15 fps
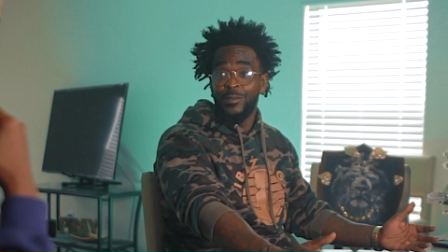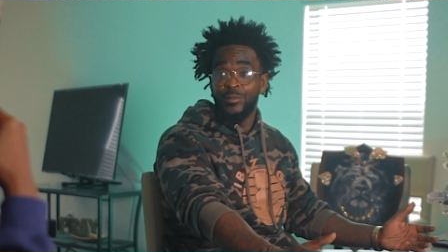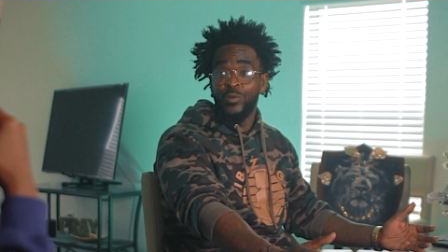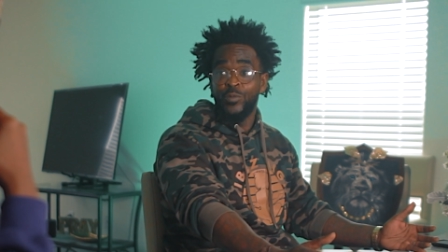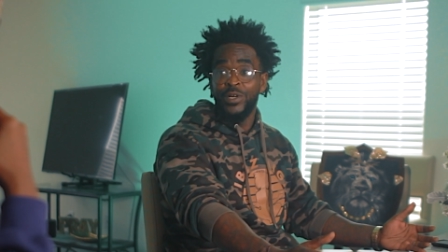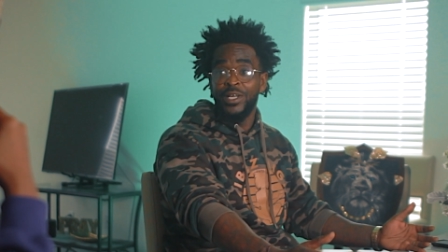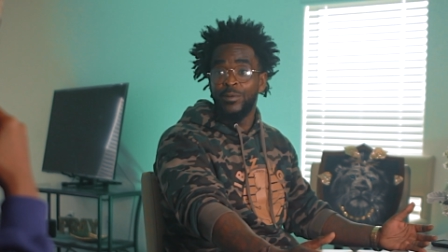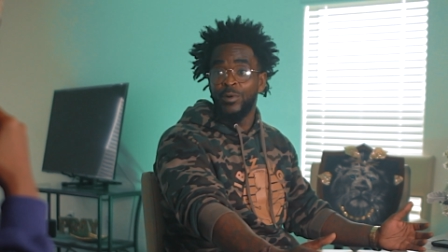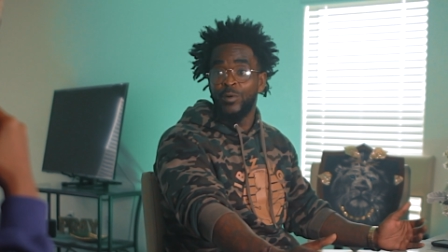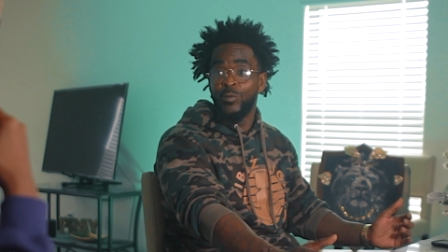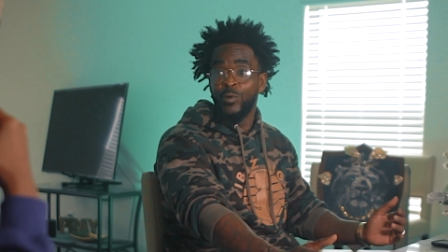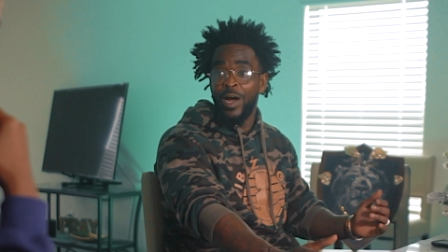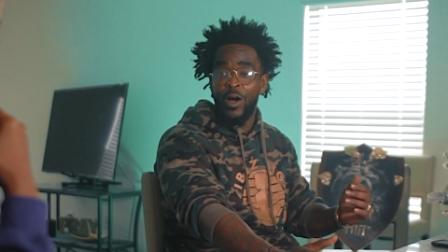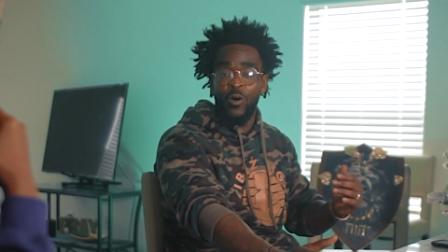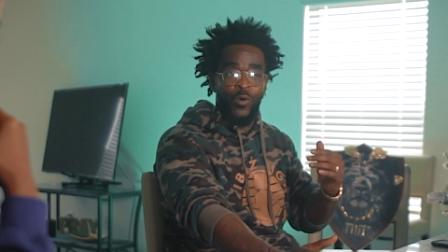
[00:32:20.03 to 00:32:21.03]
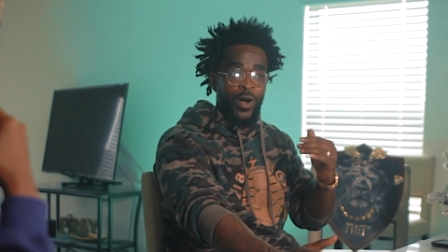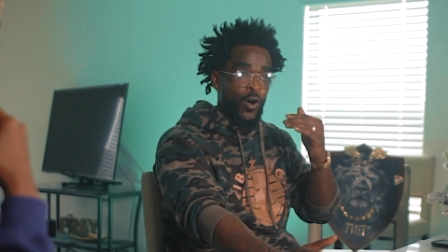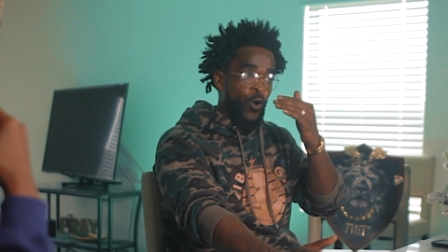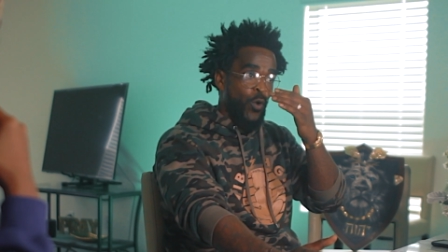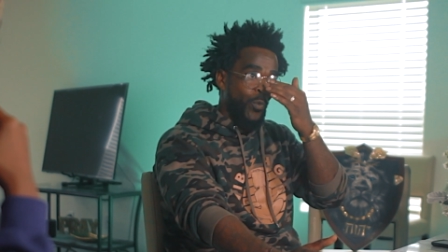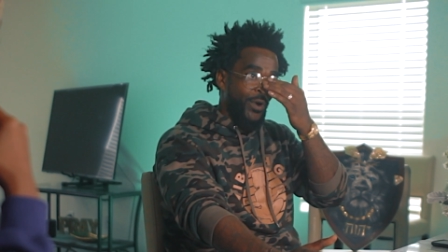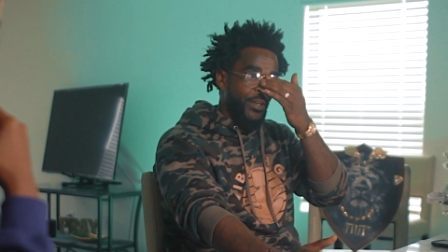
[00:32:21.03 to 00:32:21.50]
But we, but we, I don't,
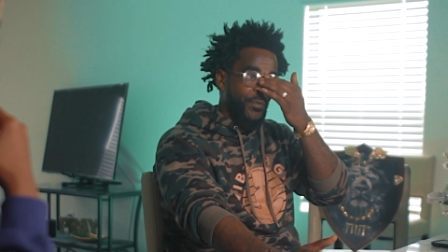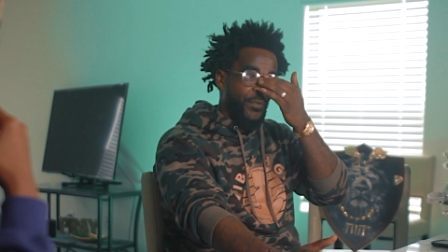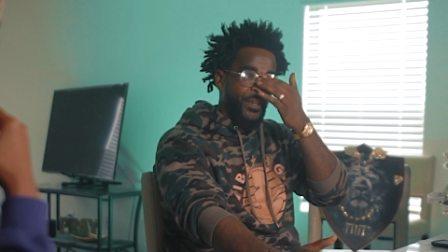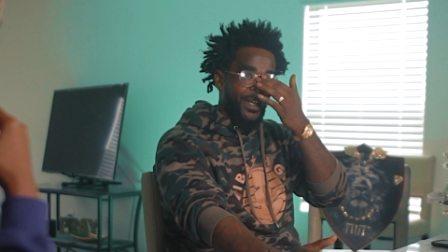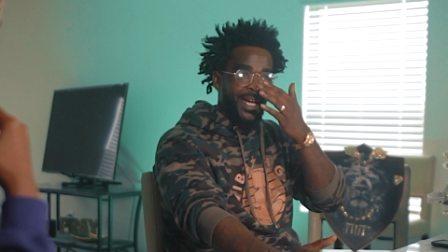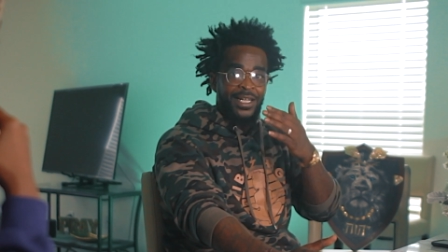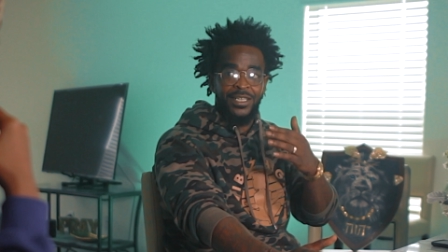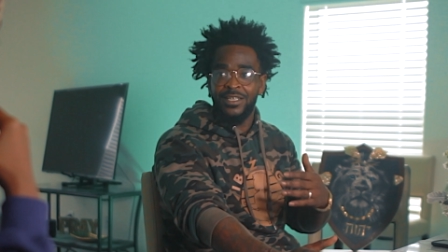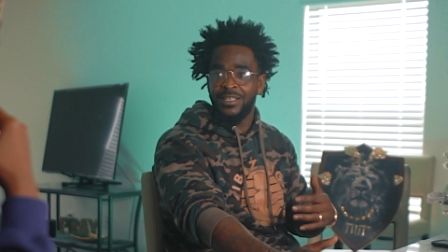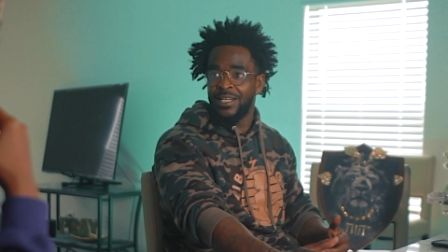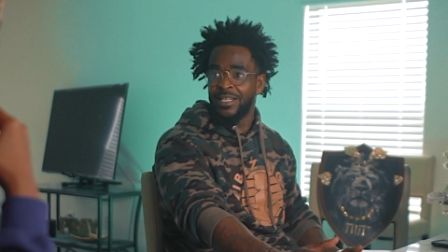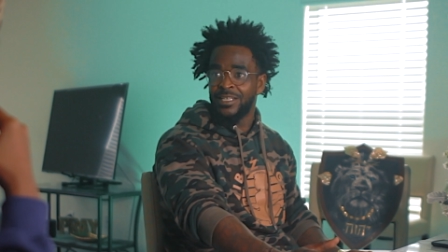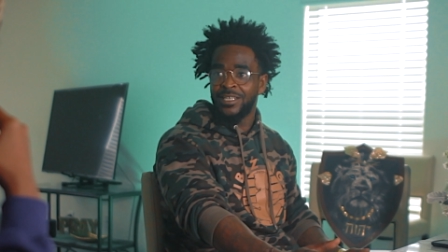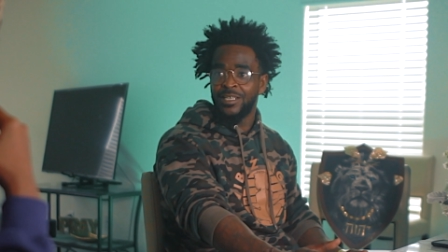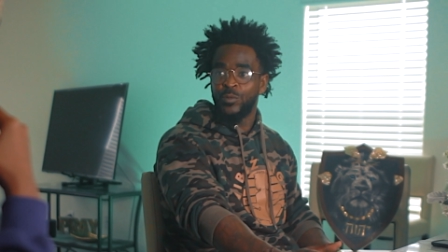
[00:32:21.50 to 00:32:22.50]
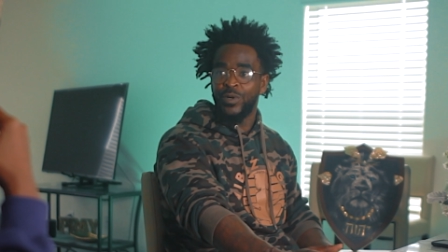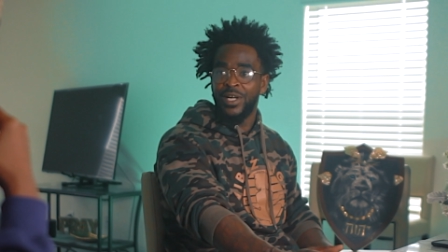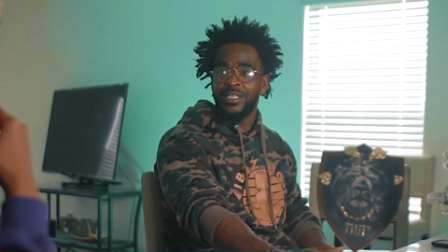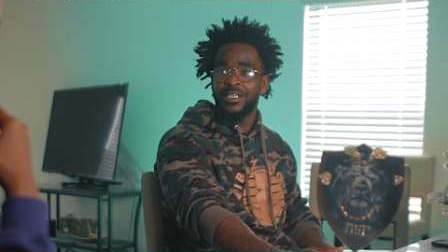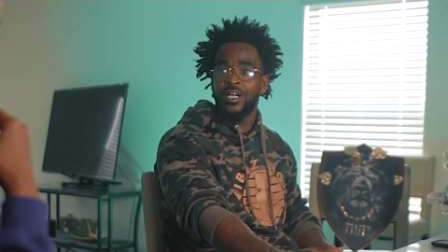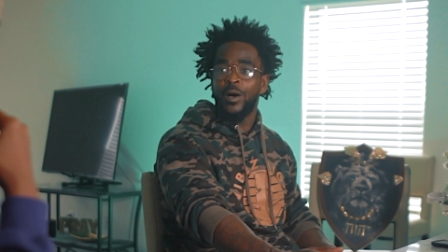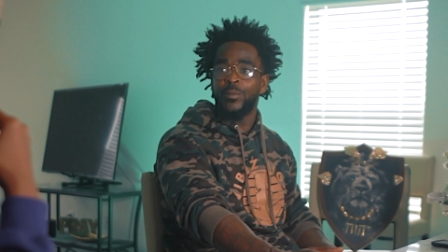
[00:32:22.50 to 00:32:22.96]
I don't wait for that. I just, I just when
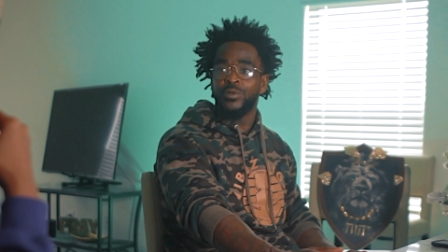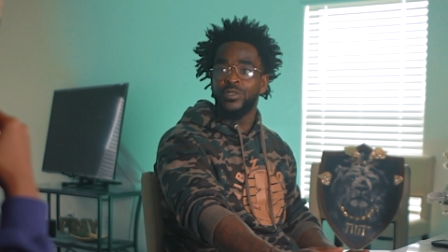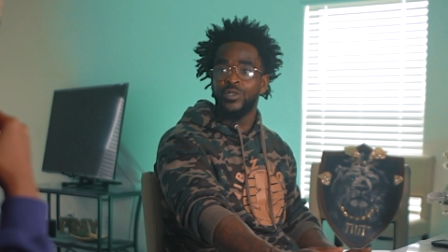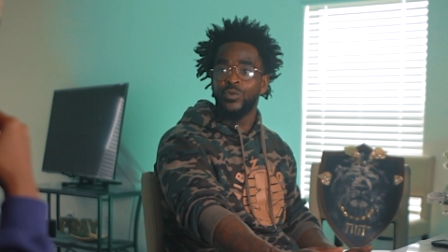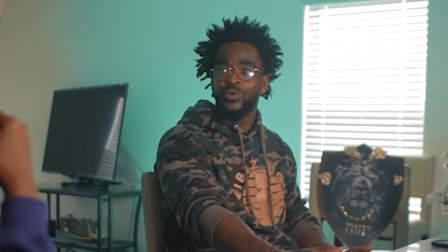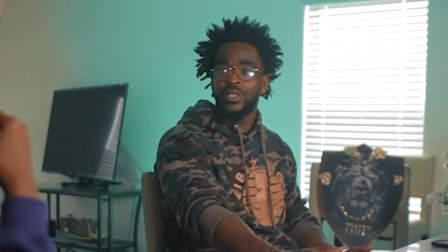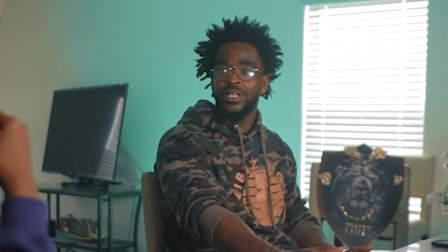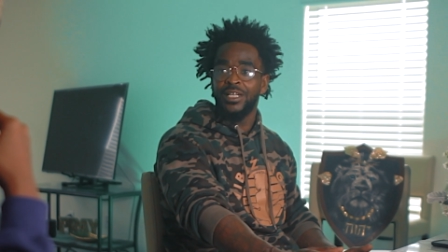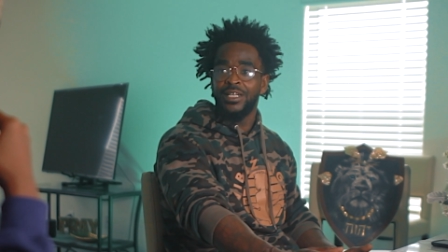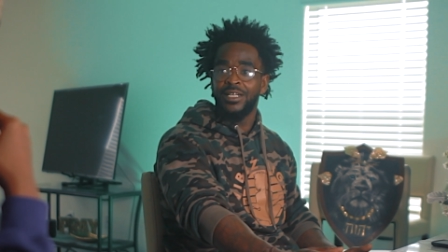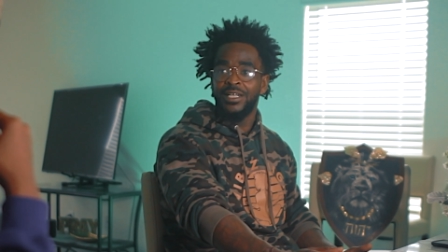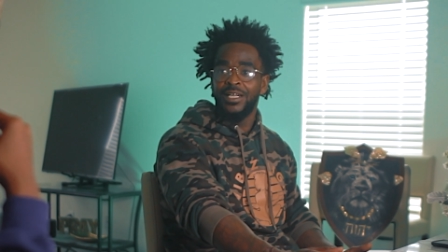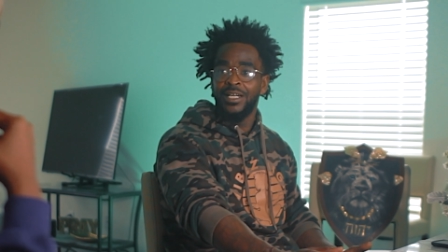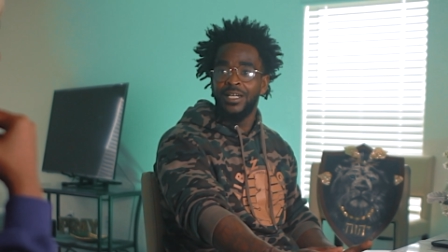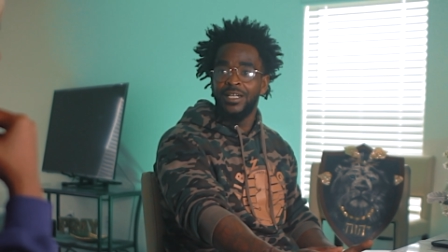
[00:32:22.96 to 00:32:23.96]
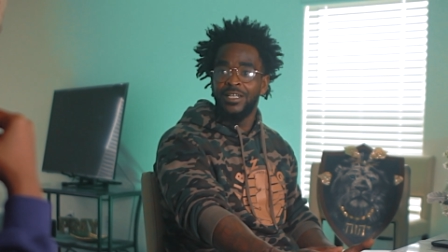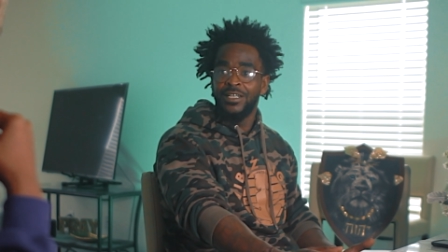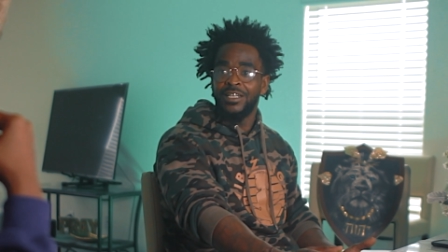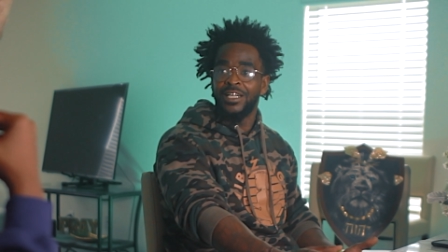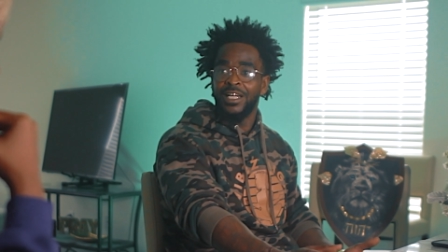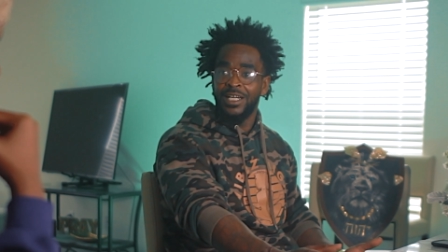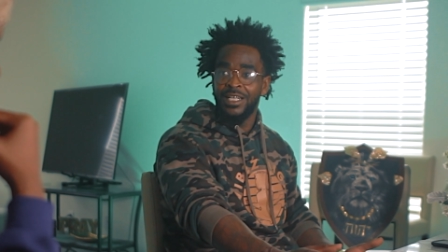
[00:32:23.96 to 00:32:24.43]
I see opportunity
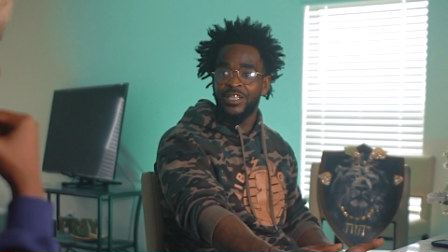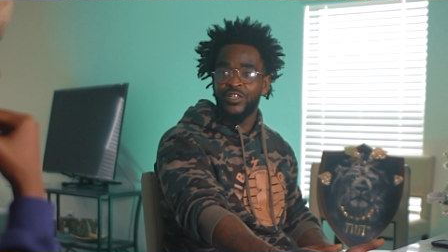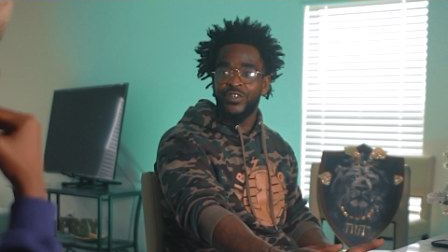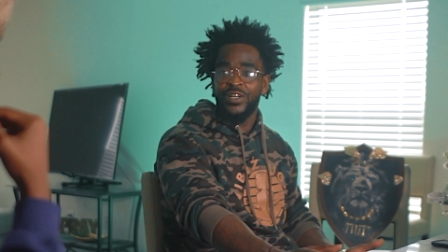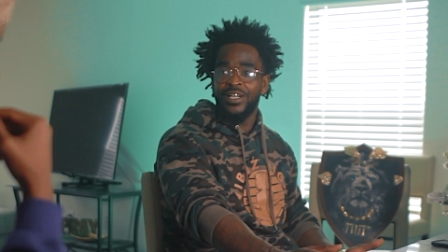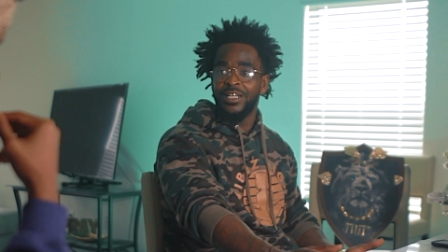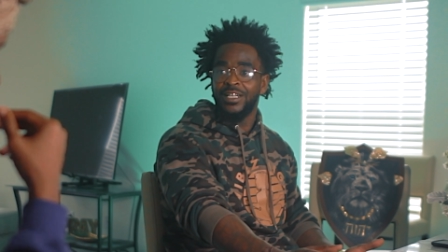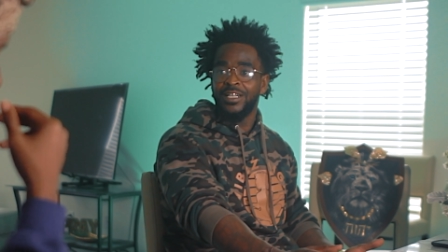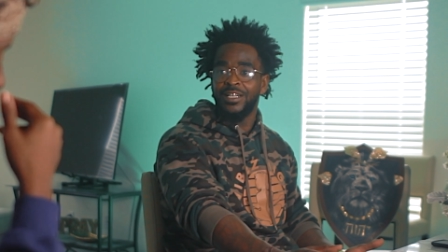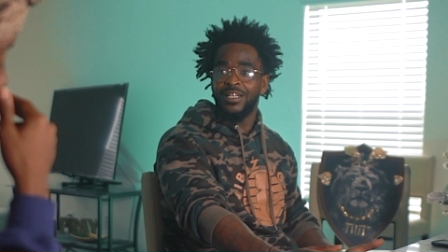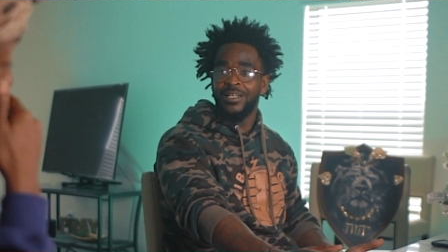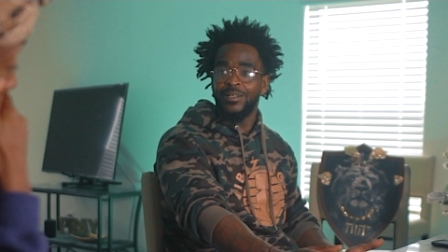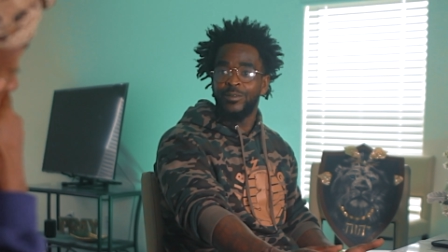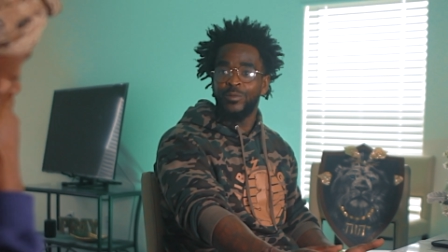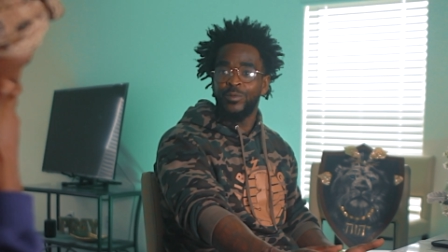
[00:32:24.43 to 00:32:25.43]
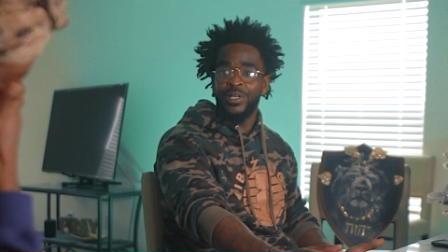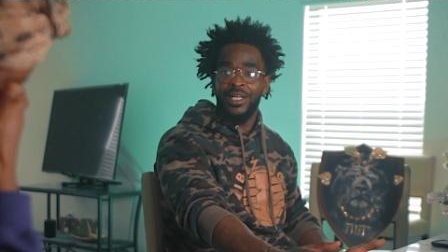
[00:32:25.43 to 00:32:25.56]
to illustrate, wow.